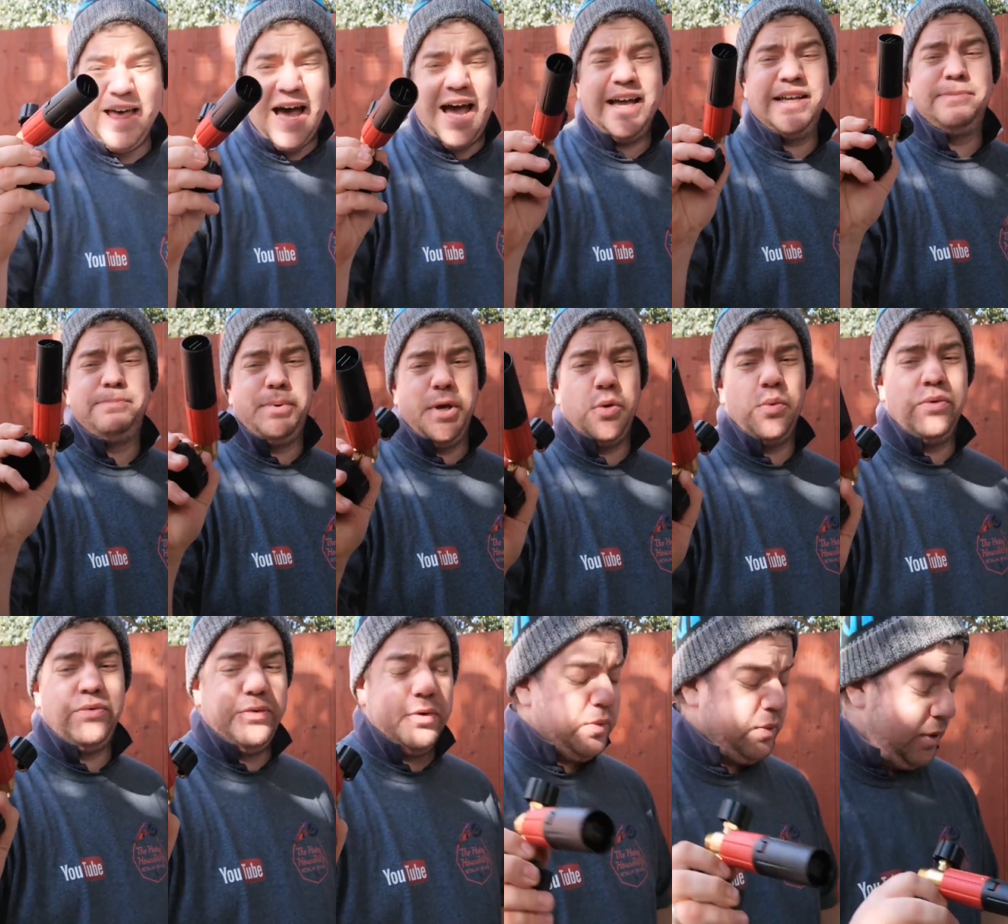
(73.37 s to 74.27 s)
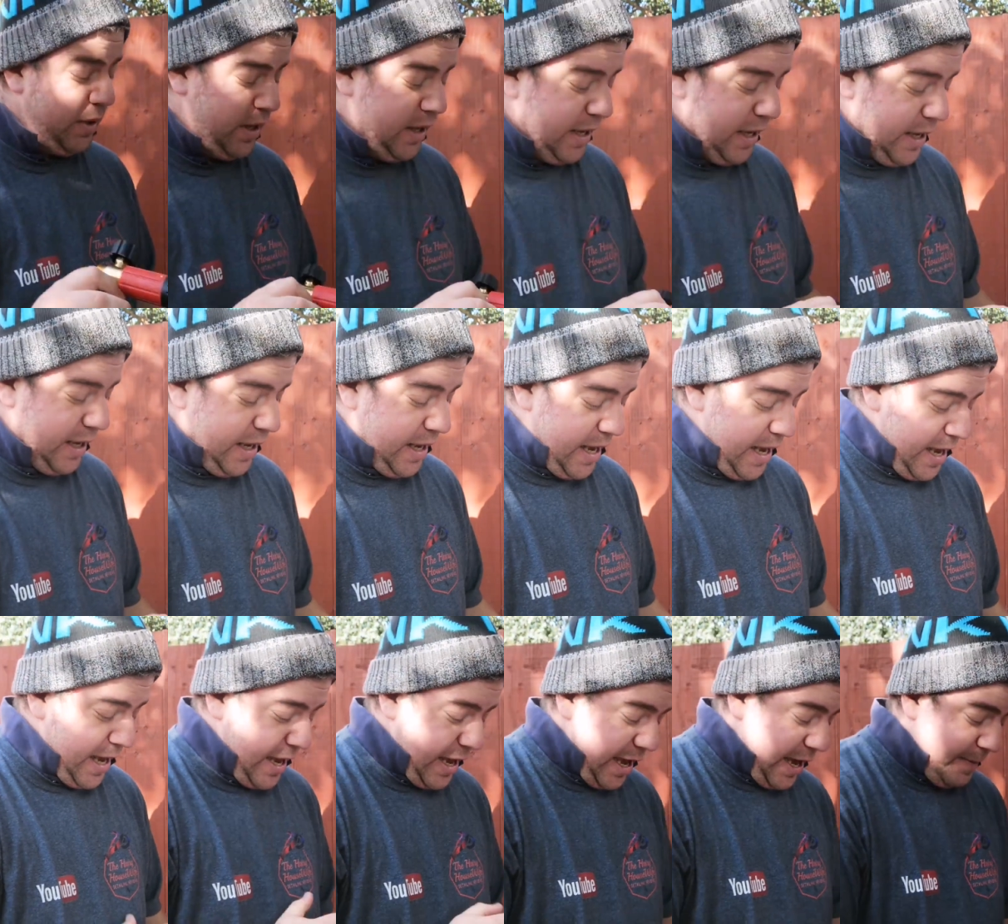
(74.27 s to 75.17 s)
That is beautiful.
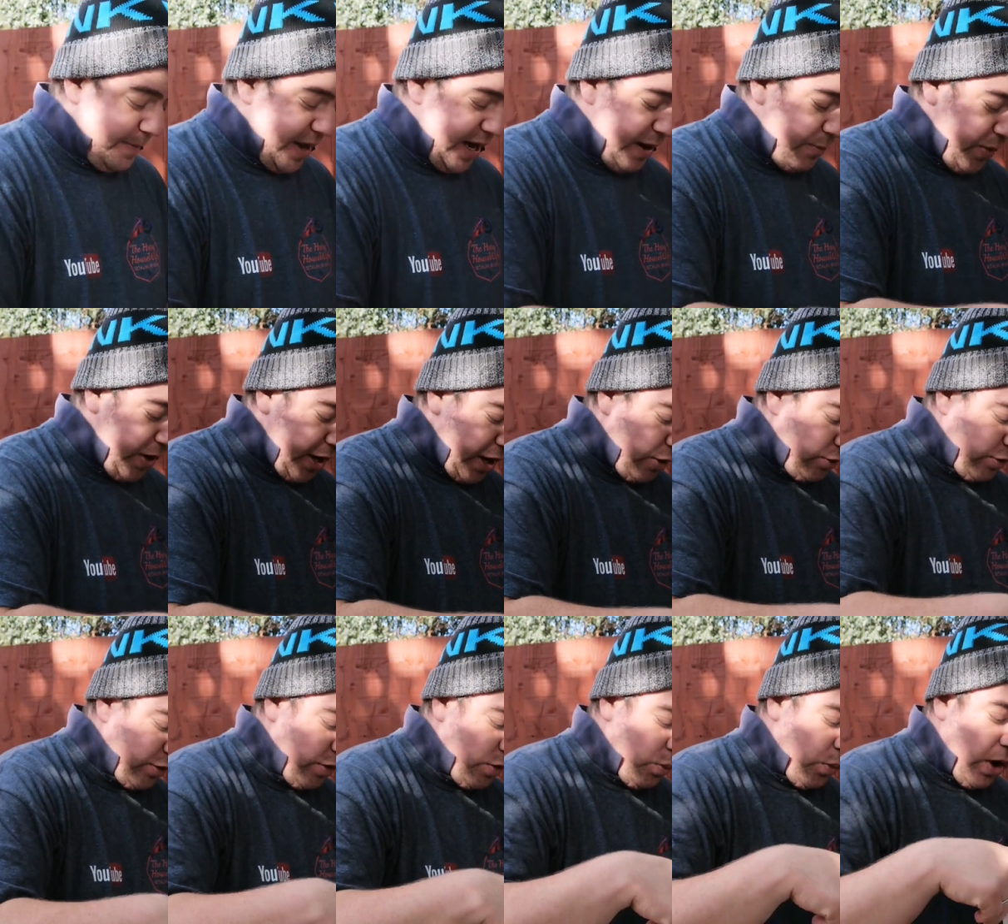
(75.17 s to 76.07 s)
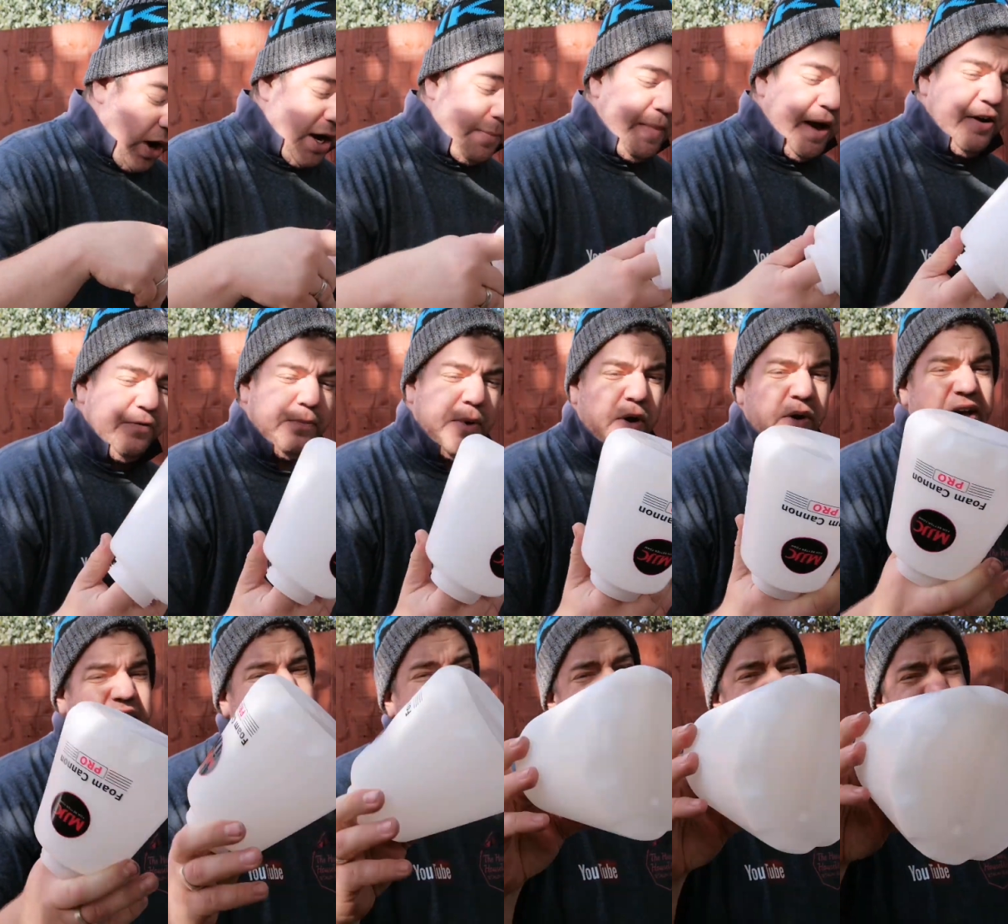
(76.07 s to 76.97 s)
And then we go to the wide mouth
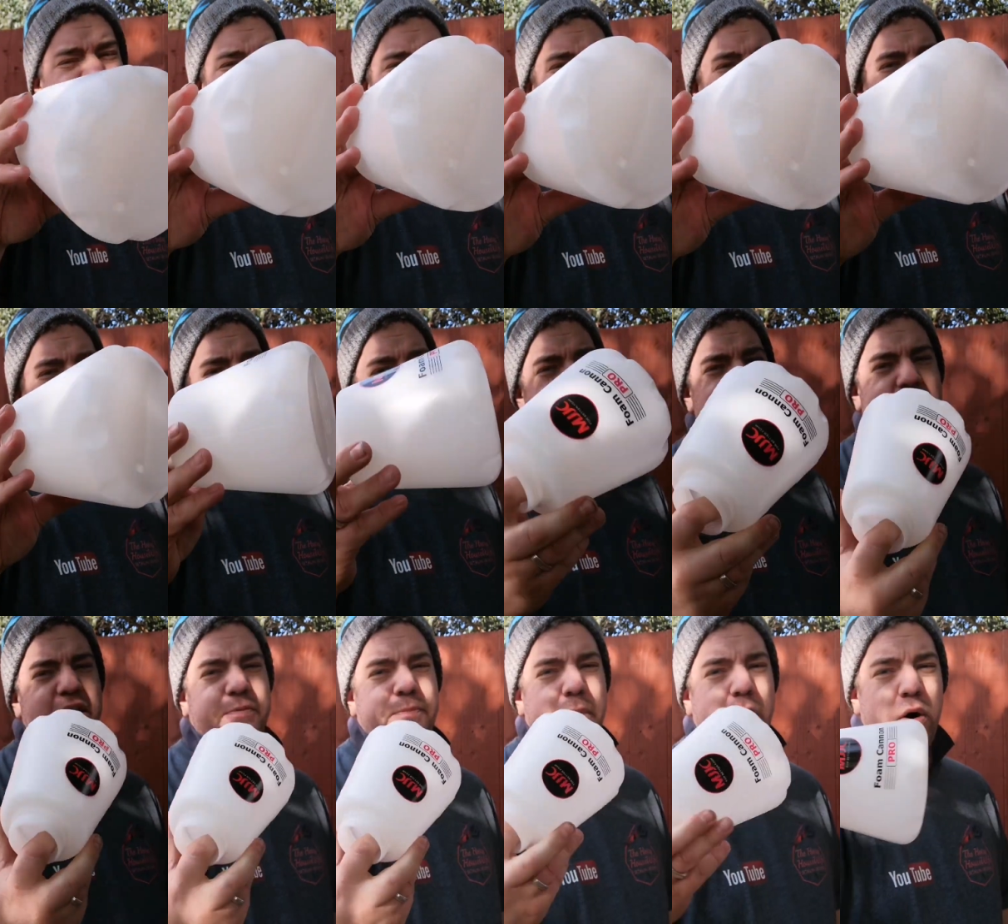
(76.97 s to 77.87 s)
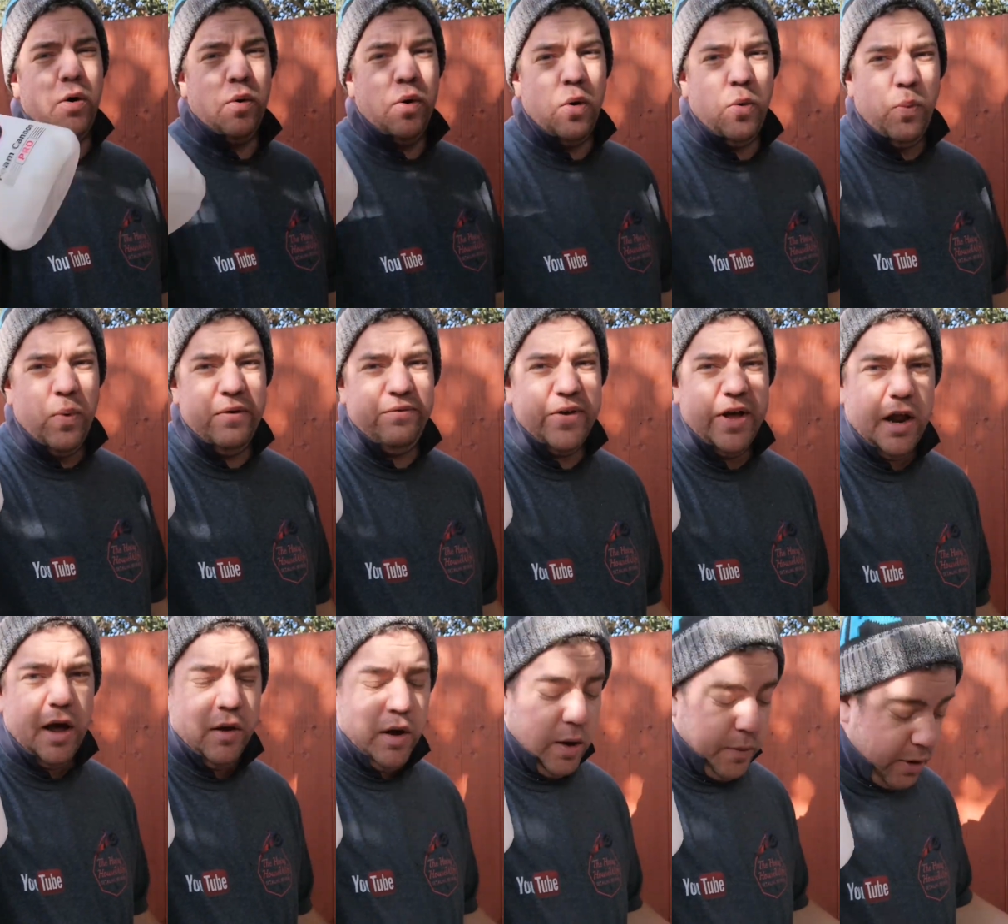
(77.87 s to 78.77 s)
bottle. It's just a generic wide mouth bottle with their
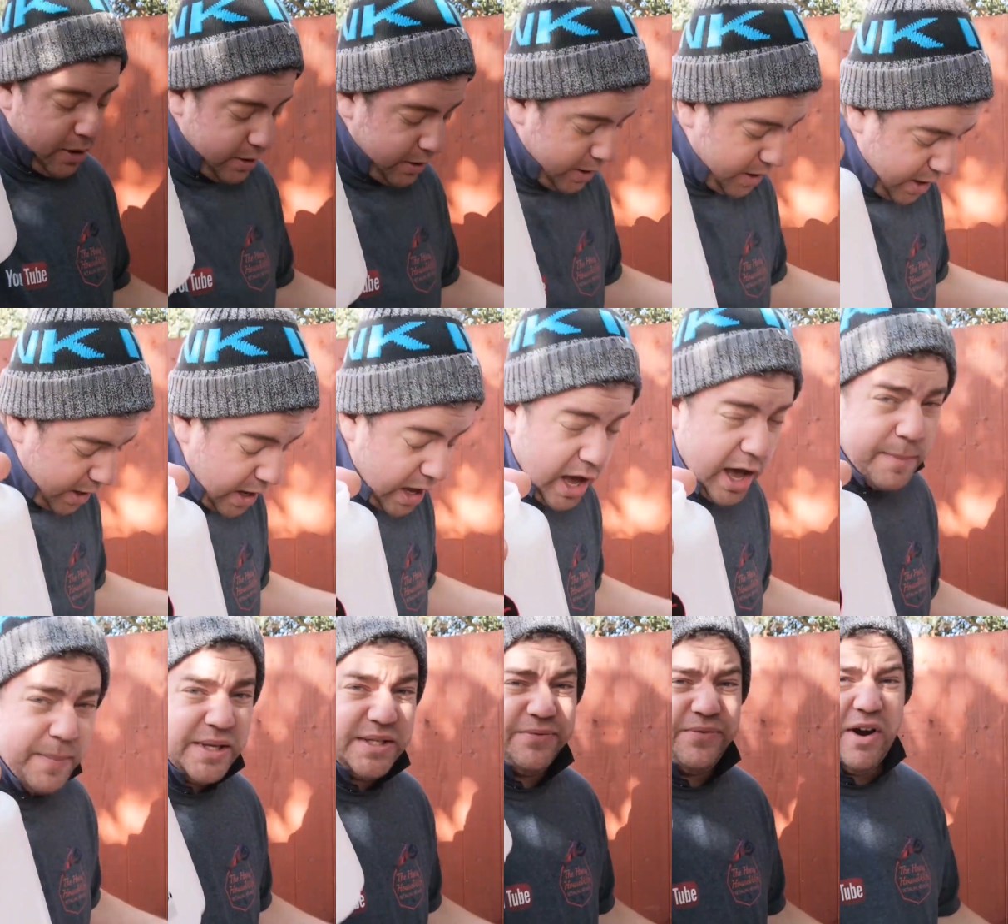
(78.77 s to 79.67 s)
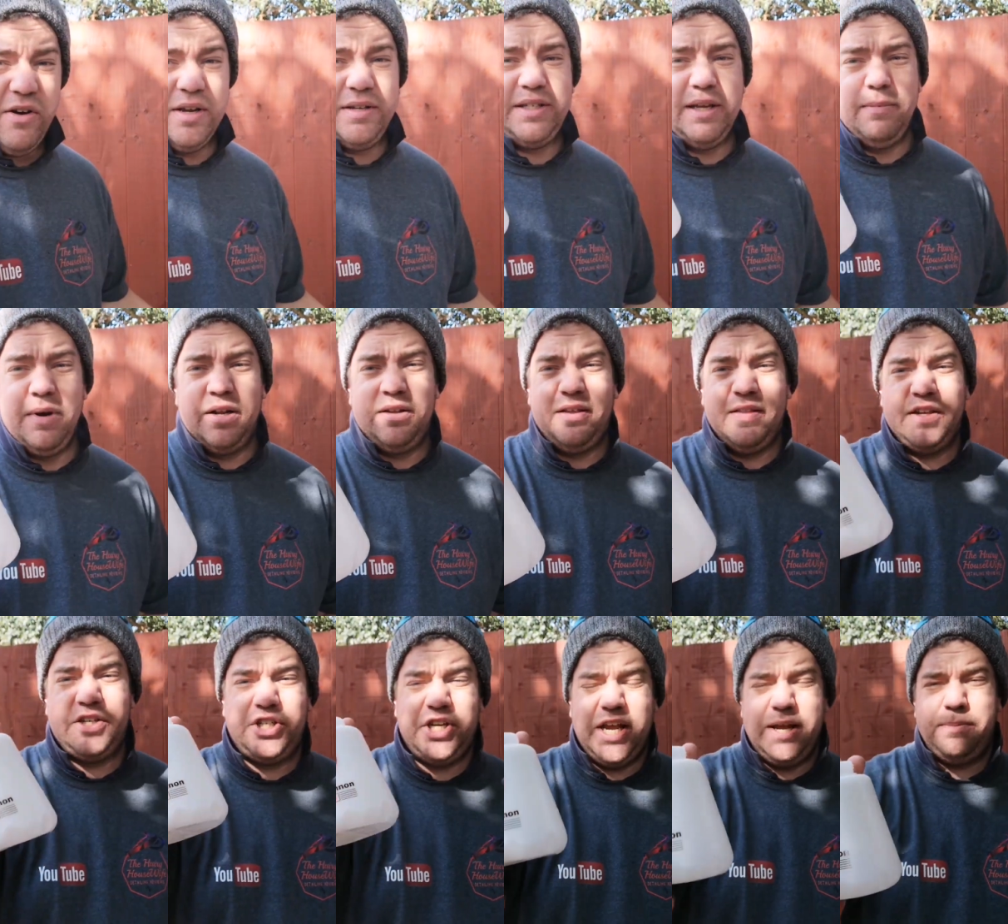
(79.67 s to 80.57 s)
logo on. It's very similar
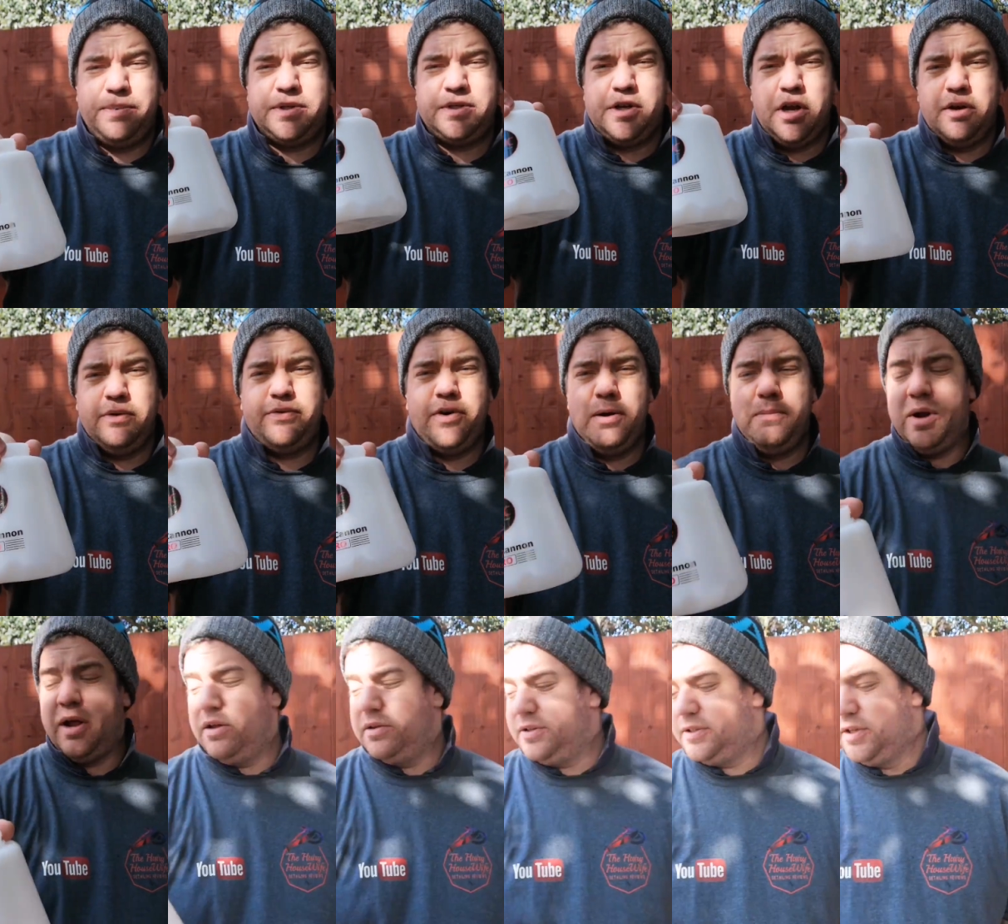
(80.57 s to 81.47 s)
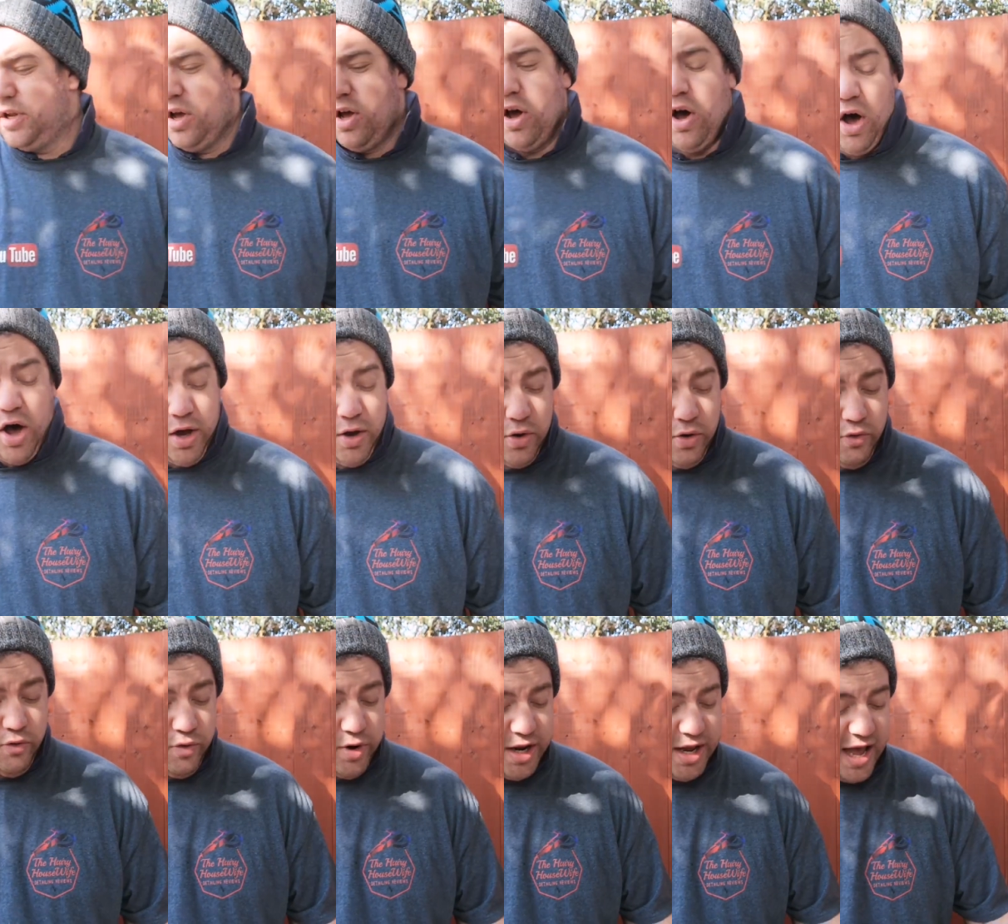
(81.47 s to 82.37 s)
to the cheap snow foam lance I
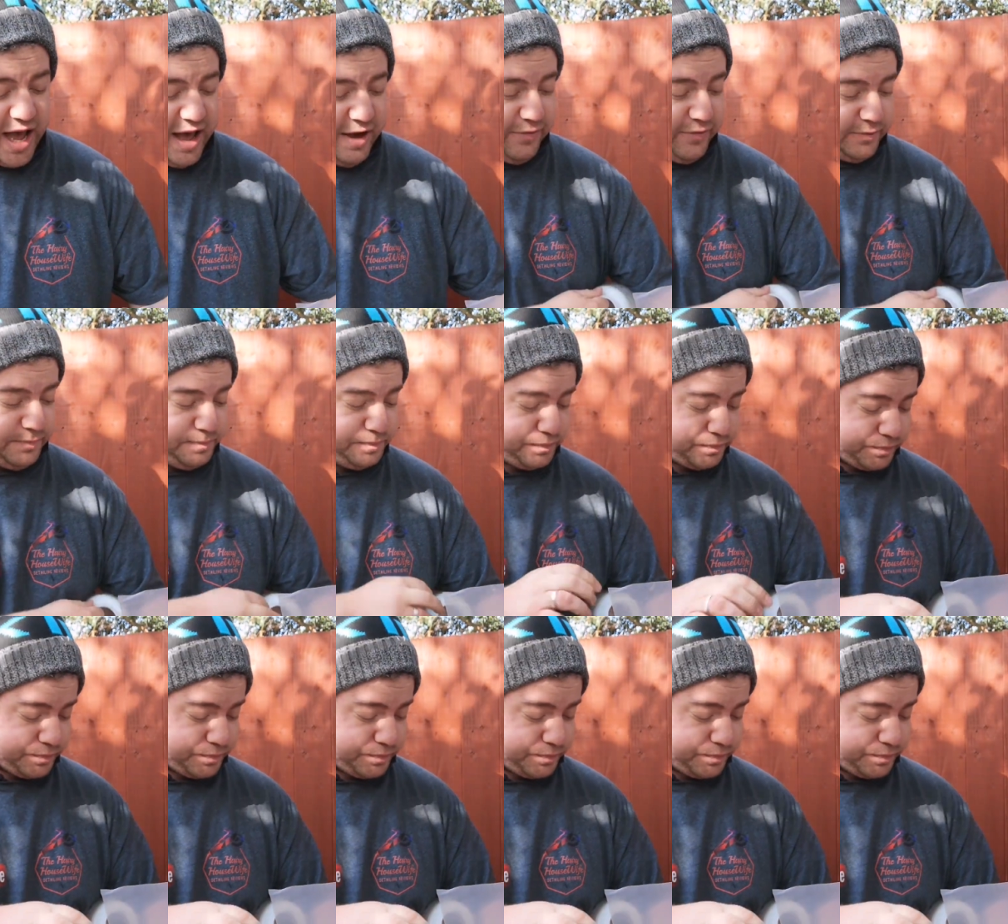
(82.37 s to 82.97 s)
already have.